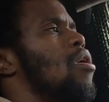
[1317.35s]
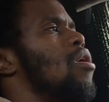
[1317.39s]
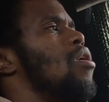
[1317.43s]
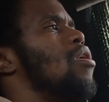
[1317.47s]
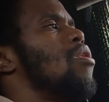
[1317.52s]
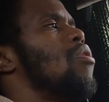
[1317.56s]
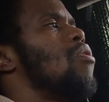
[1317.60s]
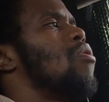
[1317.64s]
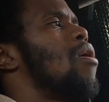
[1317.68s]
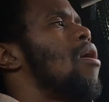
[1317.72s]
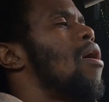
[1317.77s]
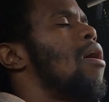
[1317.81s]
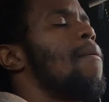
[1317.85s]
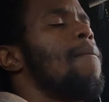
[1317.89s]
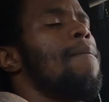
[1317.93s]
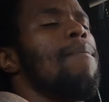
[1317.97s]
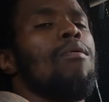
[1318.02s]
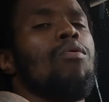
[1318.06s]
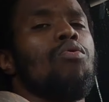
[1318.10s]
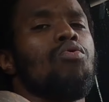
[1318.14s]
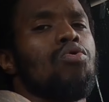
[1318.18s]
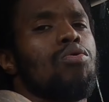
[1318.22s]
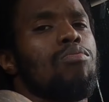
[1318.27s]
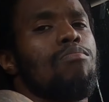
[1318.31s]
You know, I could
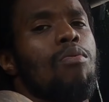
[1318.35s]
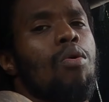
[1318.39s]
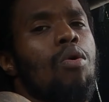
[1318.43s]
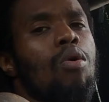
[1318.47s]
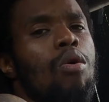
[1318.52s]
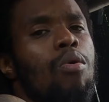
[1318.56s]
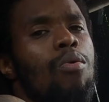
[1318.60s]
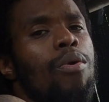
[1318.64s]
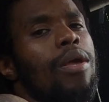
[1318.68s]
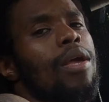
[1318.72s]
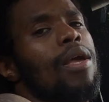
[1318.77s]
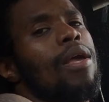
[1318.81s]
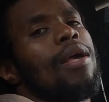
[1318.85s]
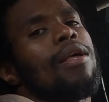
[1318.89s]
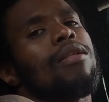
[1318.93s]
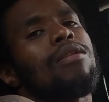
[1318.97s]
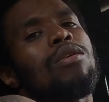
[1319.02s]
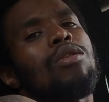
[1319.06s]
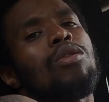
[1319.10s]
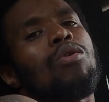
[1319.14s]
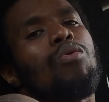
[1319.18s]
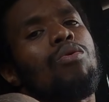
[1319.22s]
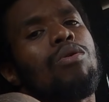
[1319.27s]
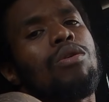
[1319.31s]
post more. We could
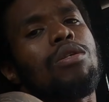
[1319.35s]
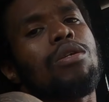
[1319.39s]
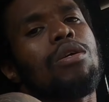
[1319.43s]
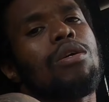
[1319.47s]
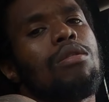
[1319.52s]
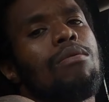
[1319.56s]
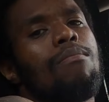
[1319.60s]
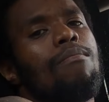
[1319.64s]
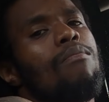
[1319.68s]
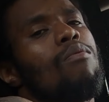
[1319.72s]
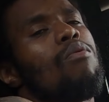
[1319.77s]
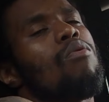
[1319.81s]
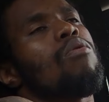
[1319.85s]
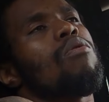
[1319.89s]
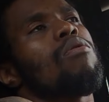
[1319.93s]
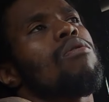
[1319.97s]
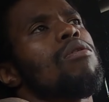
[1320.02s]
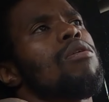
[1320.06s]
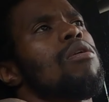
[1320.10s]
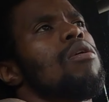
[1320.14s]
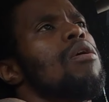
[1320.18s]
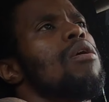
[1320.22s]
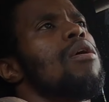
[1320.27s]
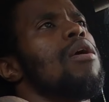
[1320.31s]
get to know each other
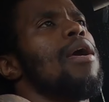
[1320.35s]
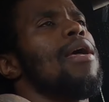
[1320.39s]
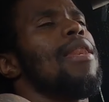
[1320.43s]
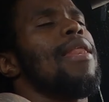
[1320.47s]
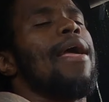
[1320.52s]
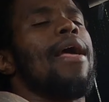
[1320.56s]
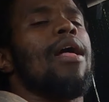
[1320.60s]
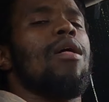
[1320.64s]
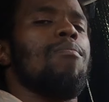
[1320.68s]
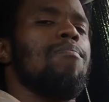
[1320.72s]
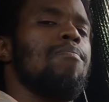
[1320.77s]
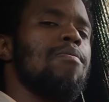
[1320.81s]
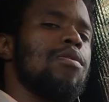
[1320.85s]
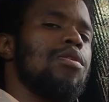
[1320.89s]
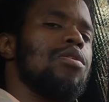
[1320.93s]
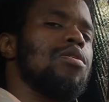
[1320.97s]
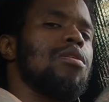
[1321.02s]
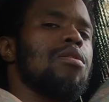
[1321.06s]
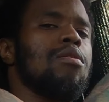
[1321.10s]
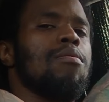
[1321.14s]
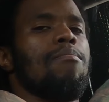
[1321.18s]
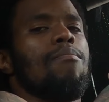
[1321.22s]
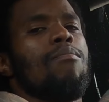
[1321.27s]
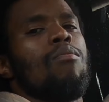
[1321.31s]
more and help each
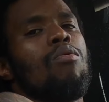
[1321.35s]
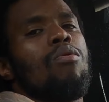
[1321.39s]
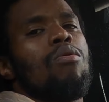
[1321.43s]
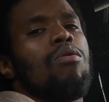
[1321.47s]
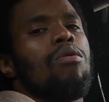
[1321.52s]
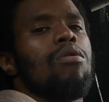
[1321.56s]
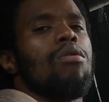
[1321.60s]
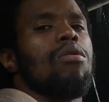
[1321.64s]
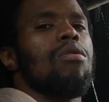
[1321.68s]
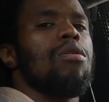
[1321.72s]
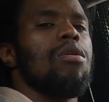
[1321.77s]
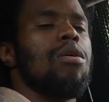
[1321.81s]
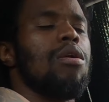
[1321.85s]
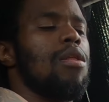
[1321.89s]
other more.